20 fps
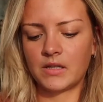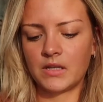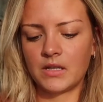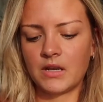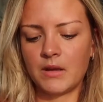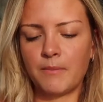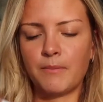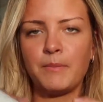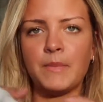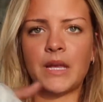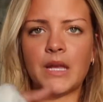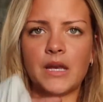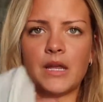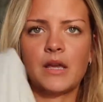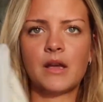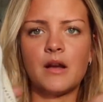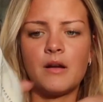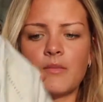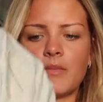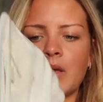is in a
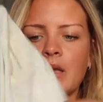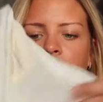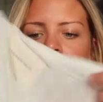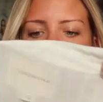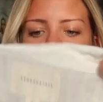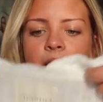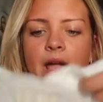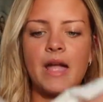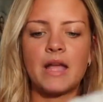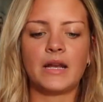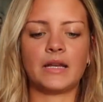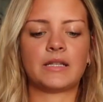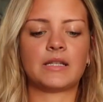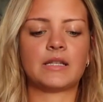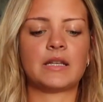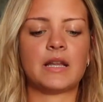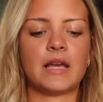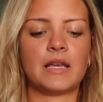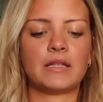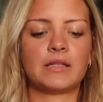medium and it's
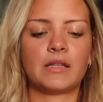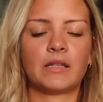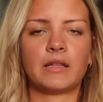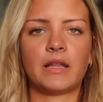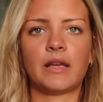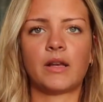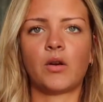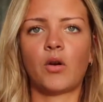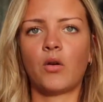nice and like